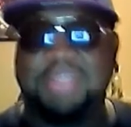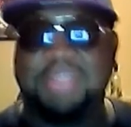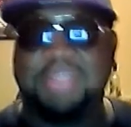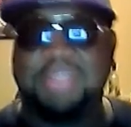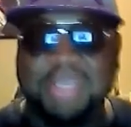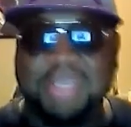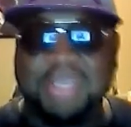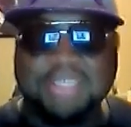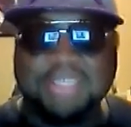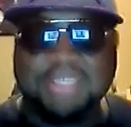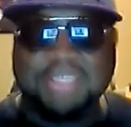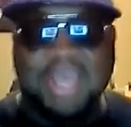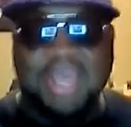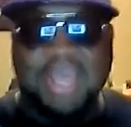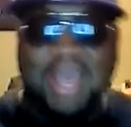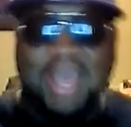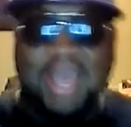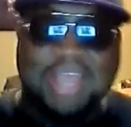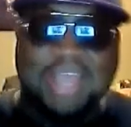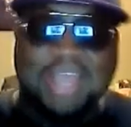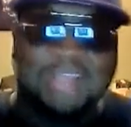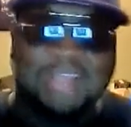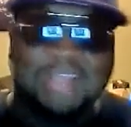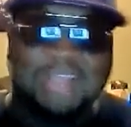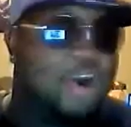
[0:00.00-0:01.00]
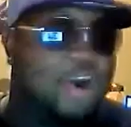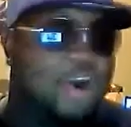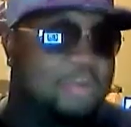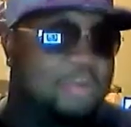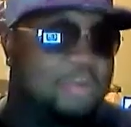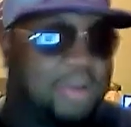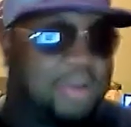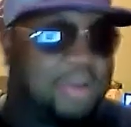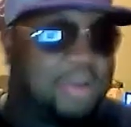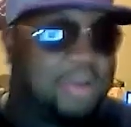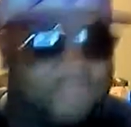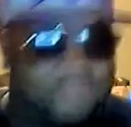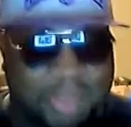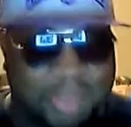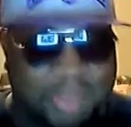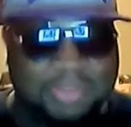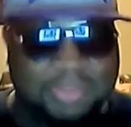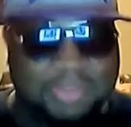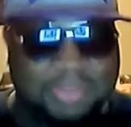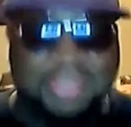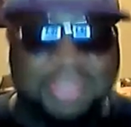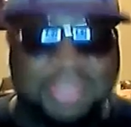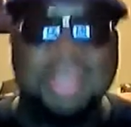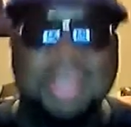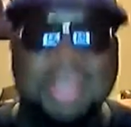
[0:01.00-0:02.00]
These guys are my
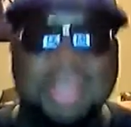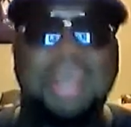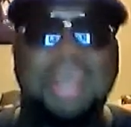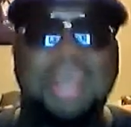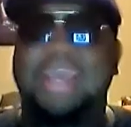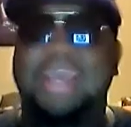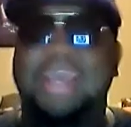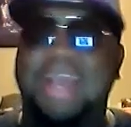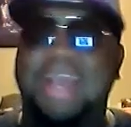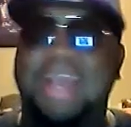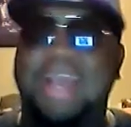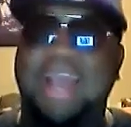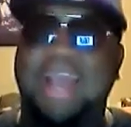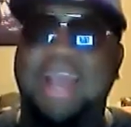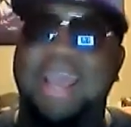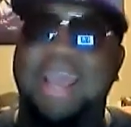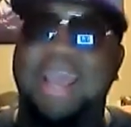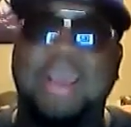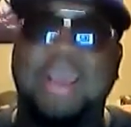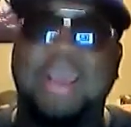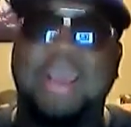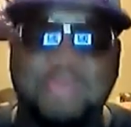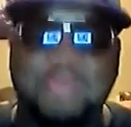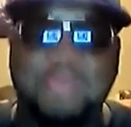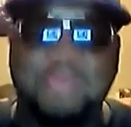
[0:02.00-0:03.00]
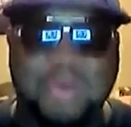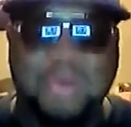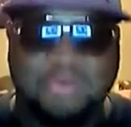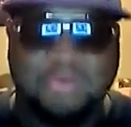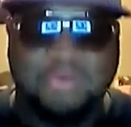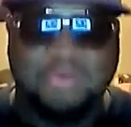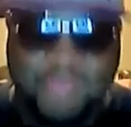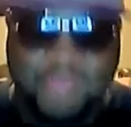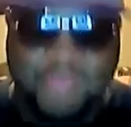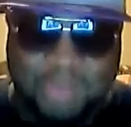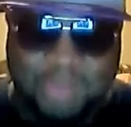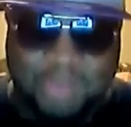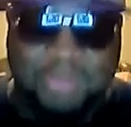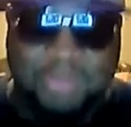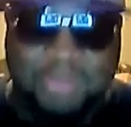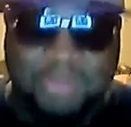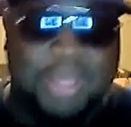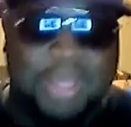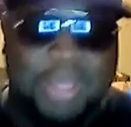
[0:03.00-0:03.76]
family, and I am one of them.